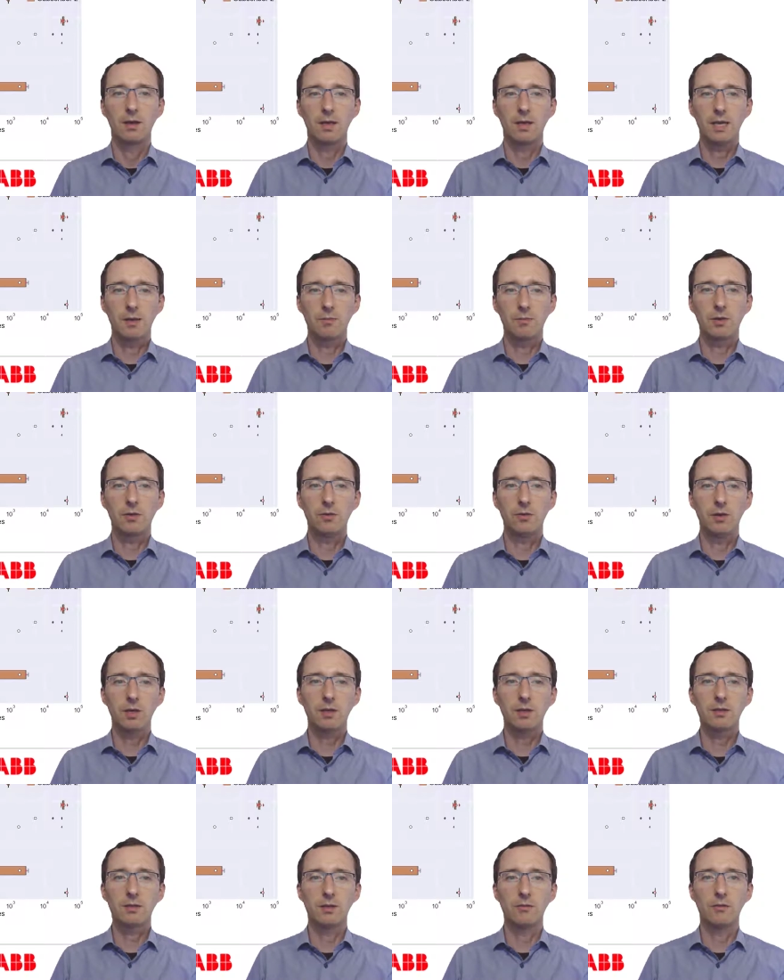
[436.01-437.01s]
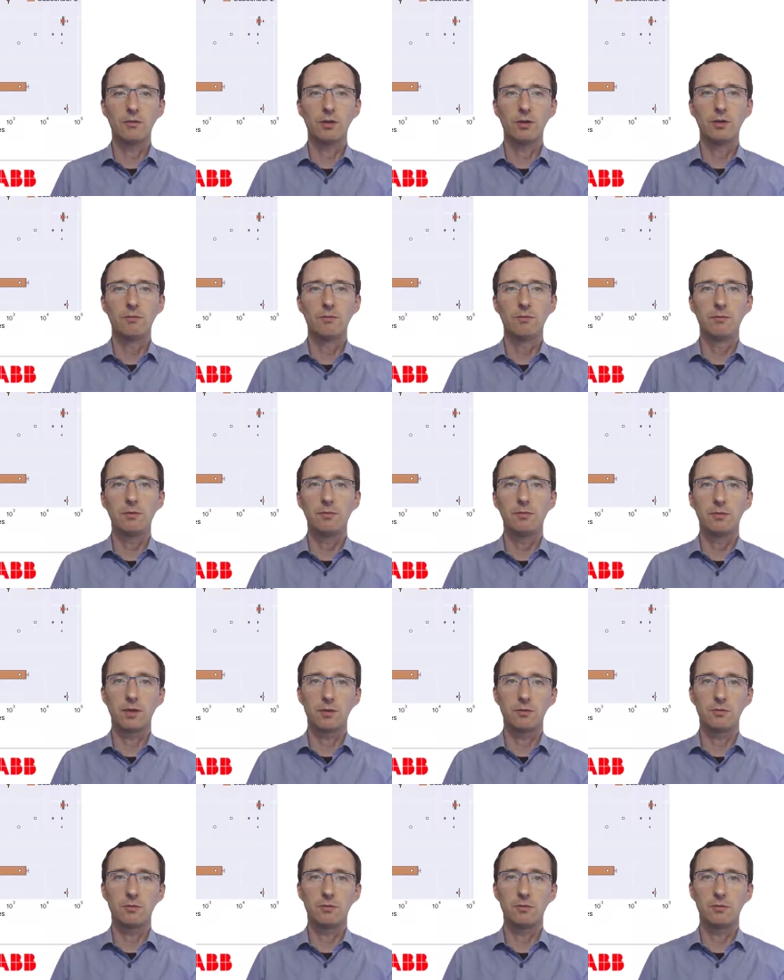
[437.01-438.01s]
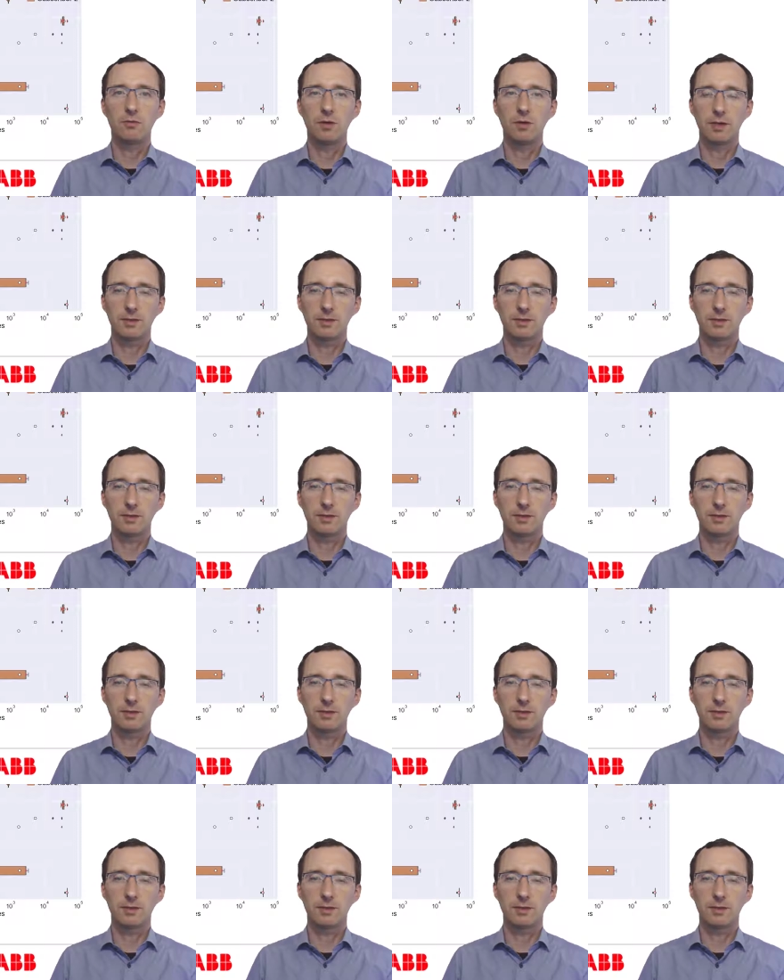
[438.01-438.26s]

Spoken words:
EMQX and WernMQ are 2